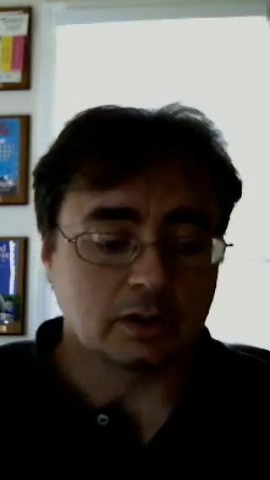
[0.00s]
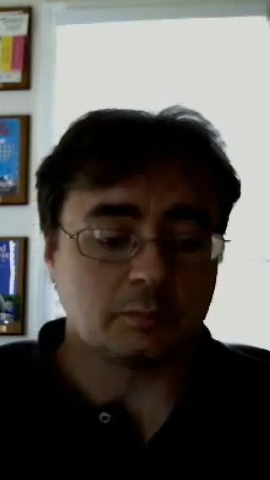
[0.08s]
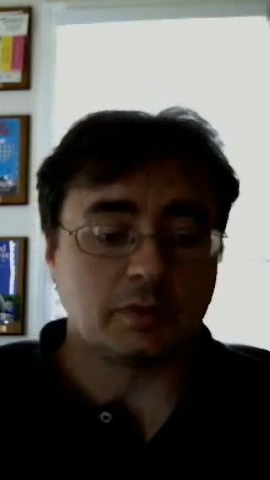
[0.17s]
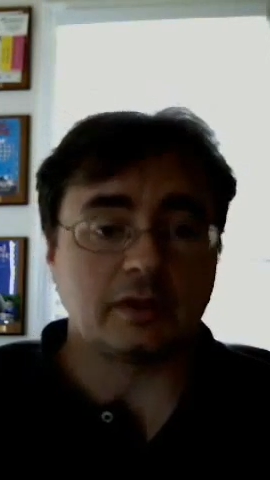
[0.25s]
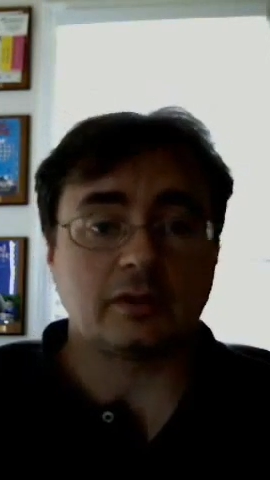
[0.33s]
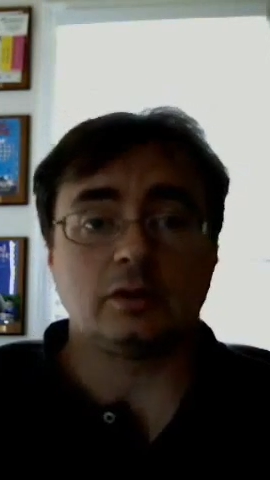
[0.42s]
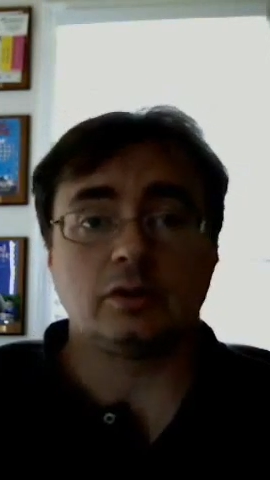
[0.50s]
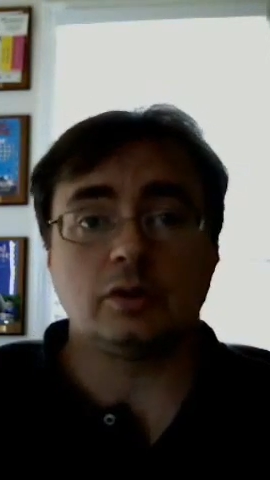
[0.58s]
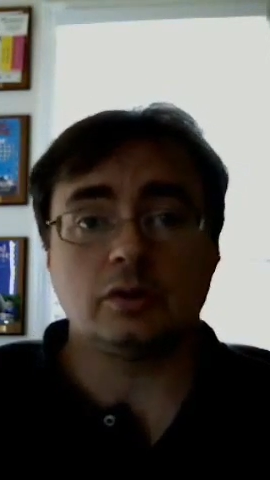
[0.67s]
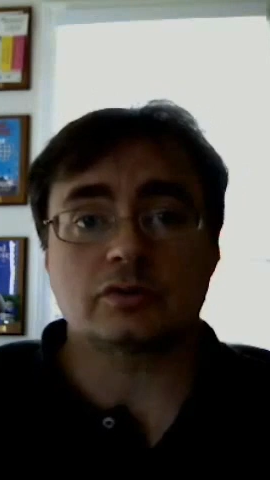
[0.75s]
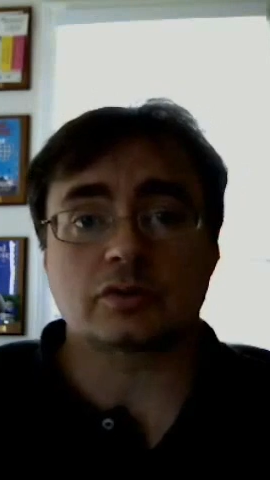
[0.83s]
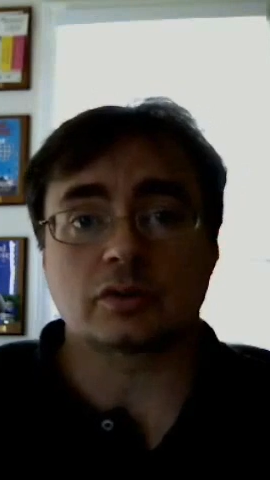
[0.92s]
Could be the
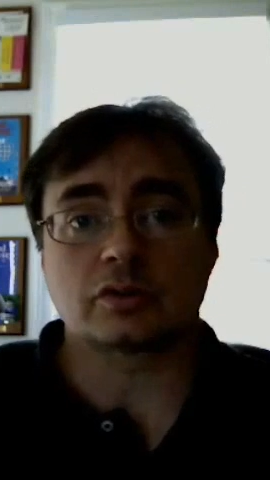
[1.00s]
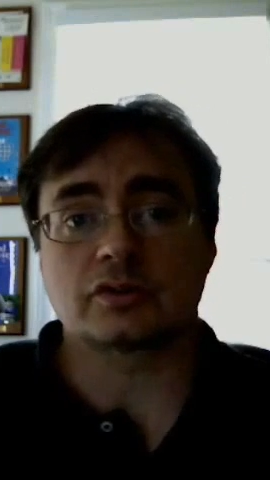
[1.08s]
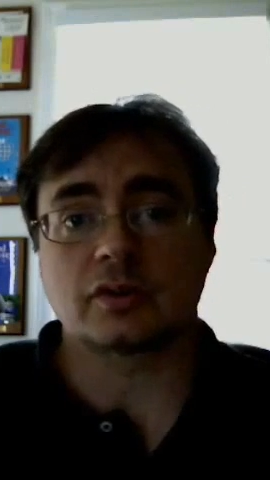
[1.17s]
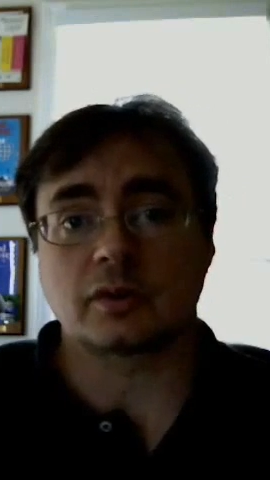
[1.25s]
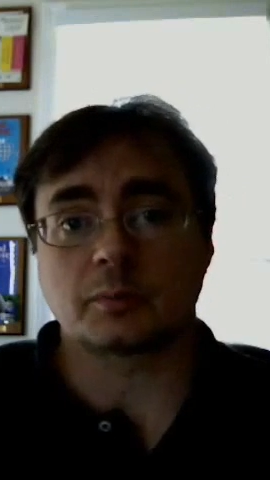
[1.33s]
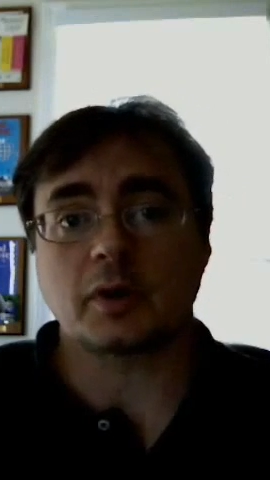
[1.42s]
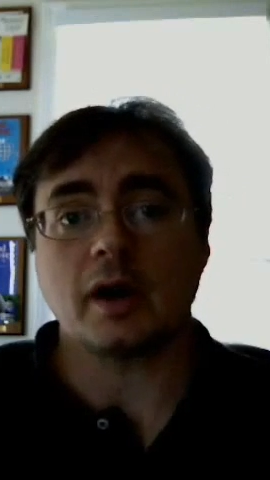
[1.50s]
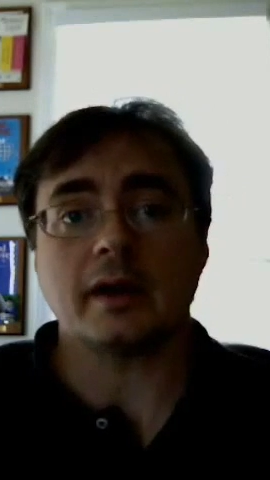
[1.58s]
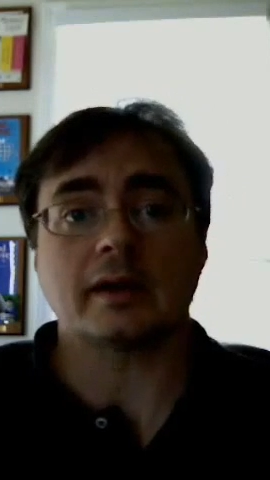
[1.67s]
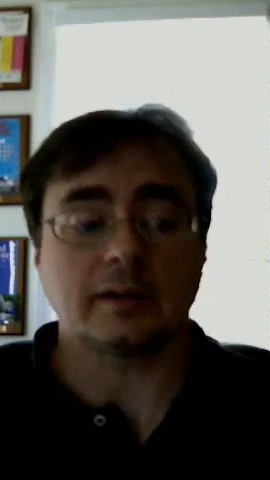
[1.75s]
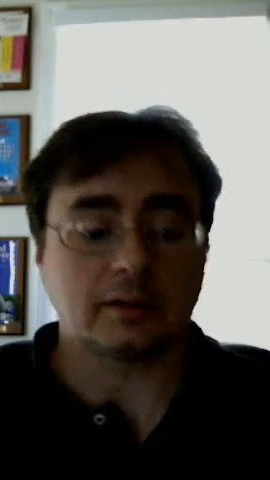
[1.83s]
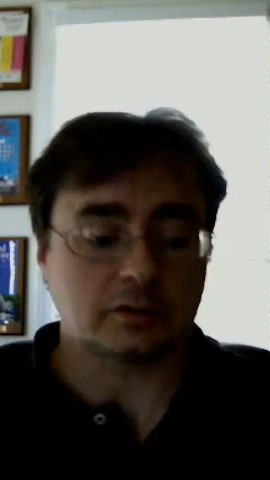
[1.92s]
users of the
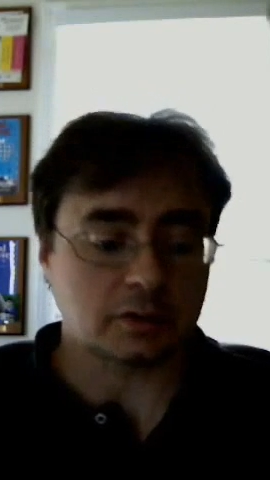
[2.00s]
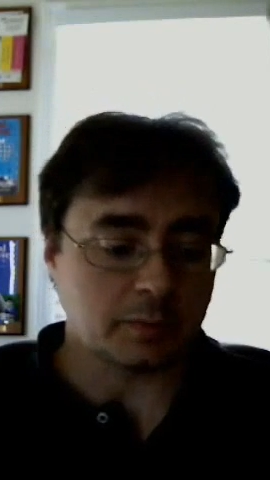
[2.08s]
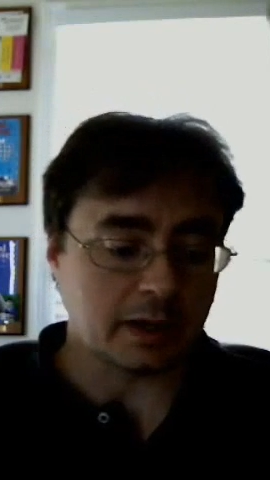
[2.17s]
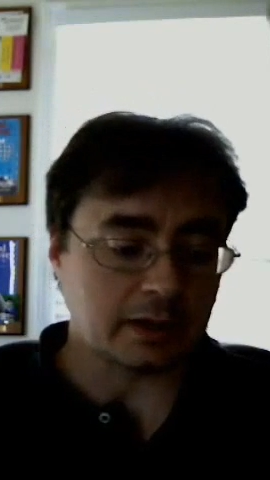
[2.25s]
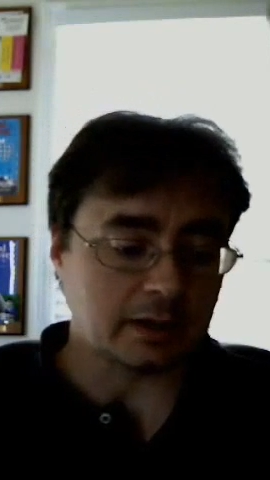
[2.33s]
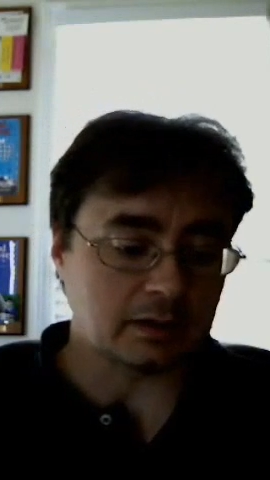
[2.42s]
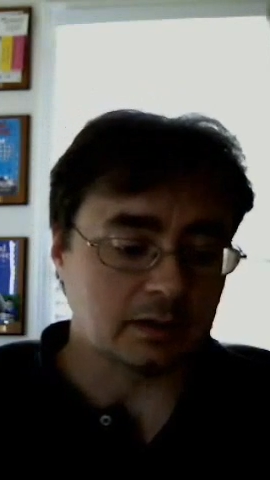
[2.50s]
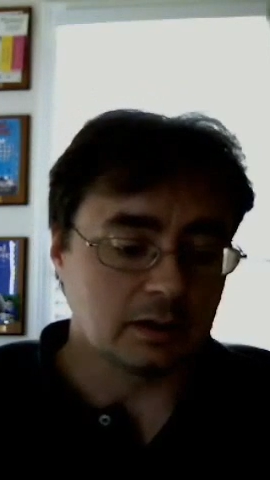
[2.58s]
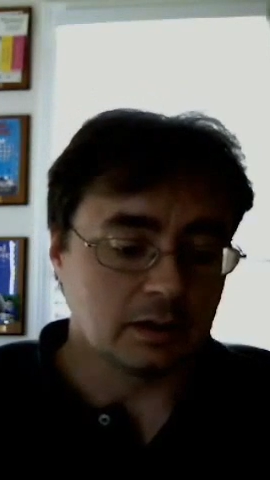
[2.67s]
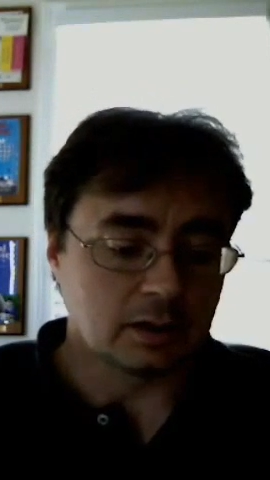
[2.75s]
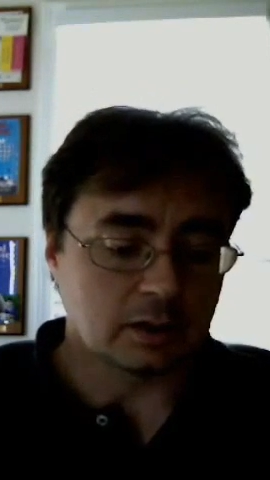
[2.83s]
product that you're making.